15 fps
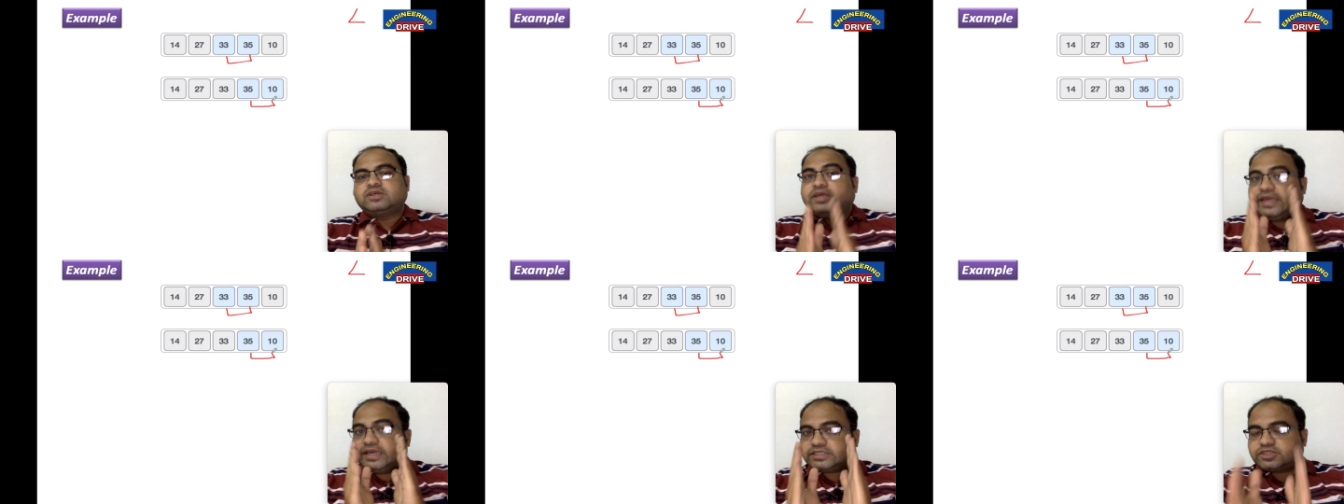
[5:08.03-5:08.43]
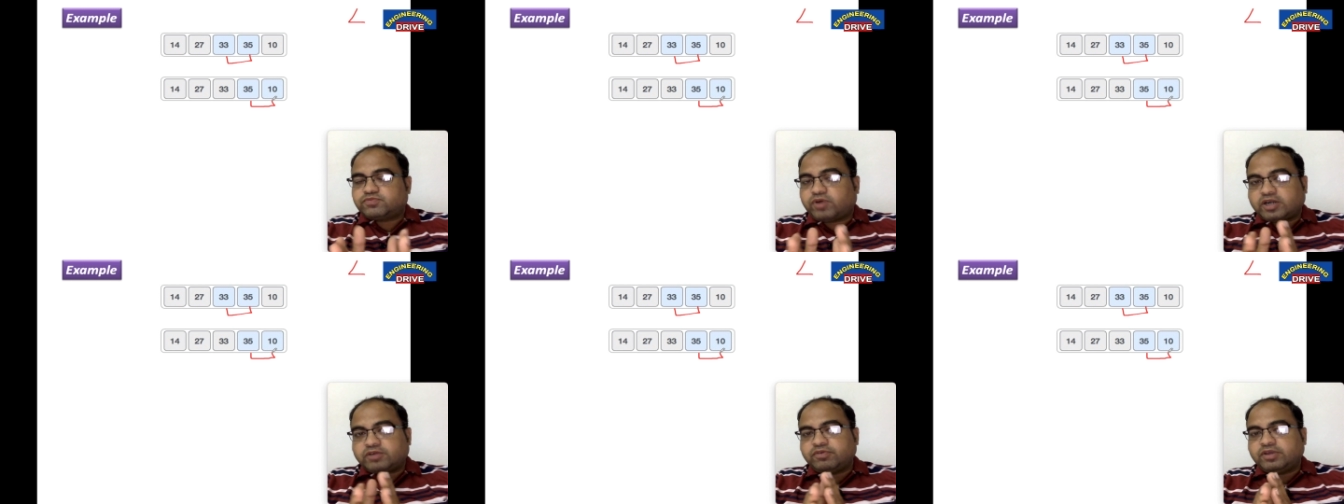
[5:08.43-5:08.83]
yes
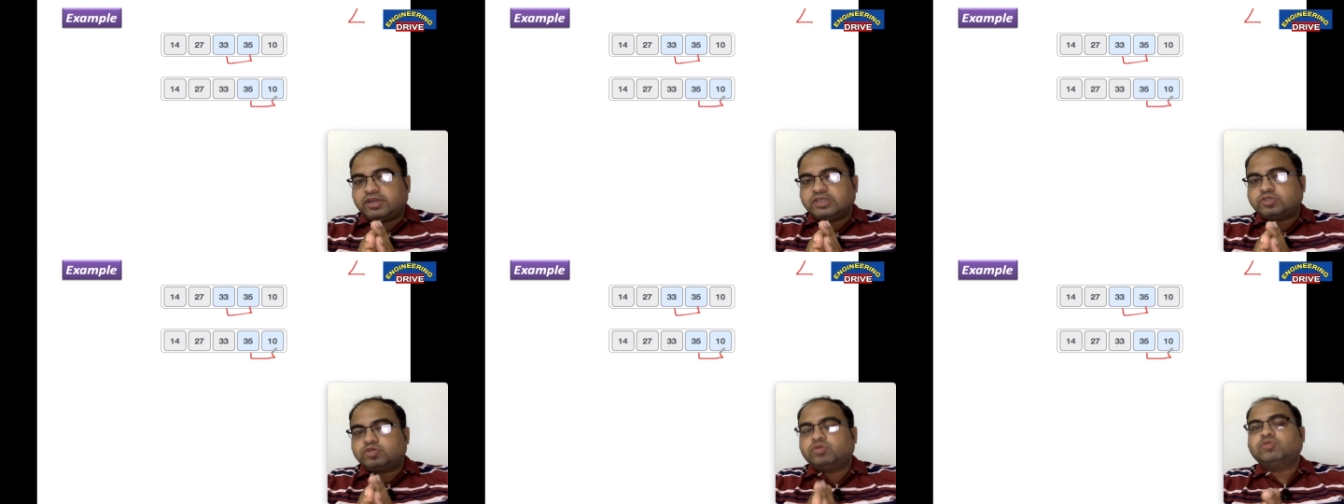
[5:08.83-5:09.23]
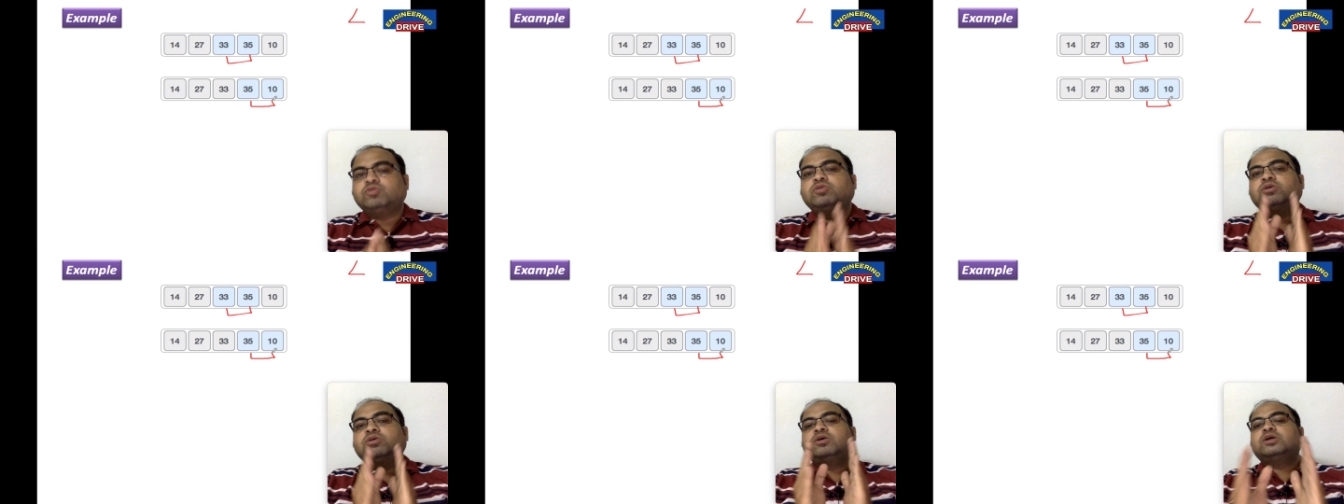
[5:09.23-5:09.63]
what we need to do
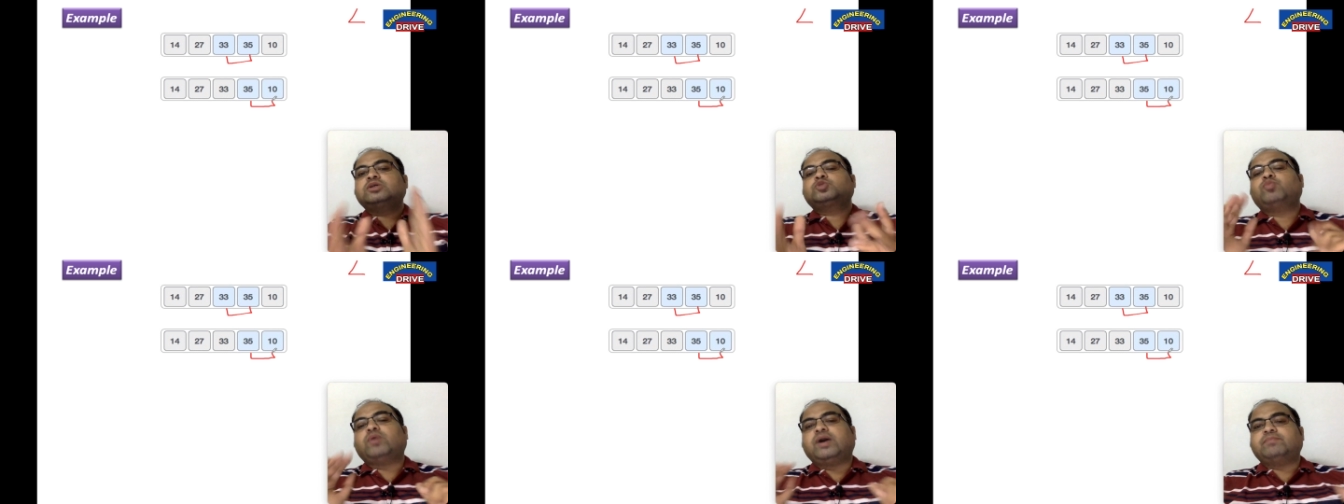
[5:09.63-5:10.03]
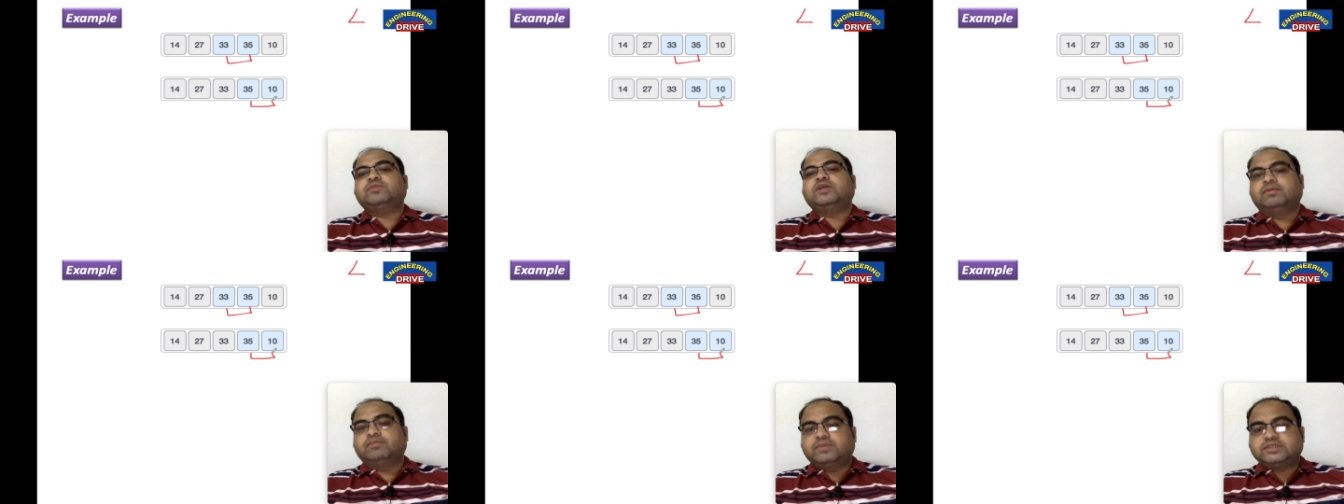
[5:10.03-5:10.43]
swap the
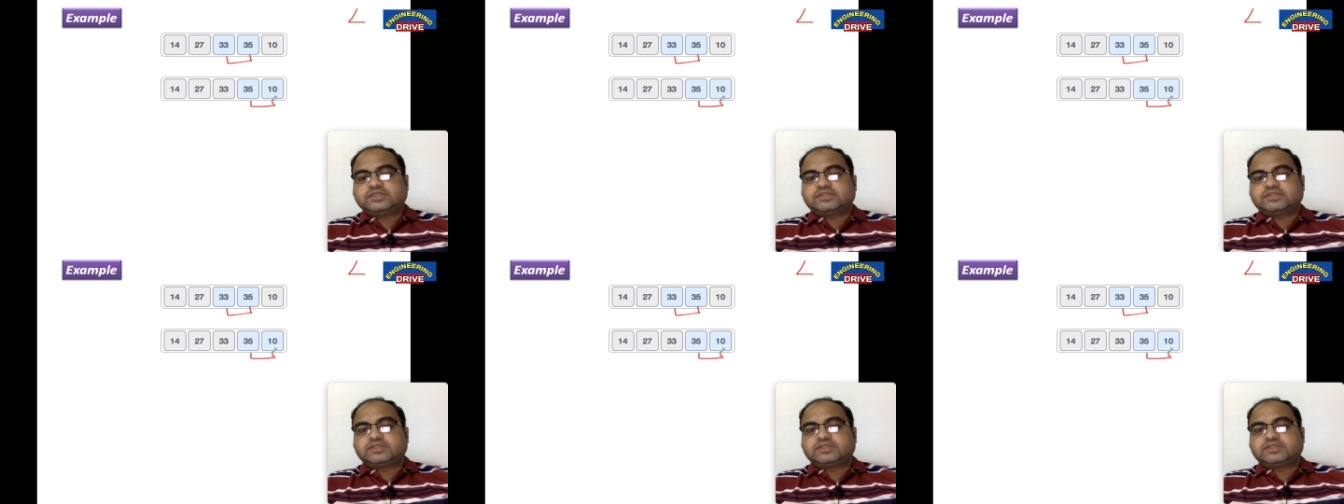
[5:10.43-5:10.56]
numbers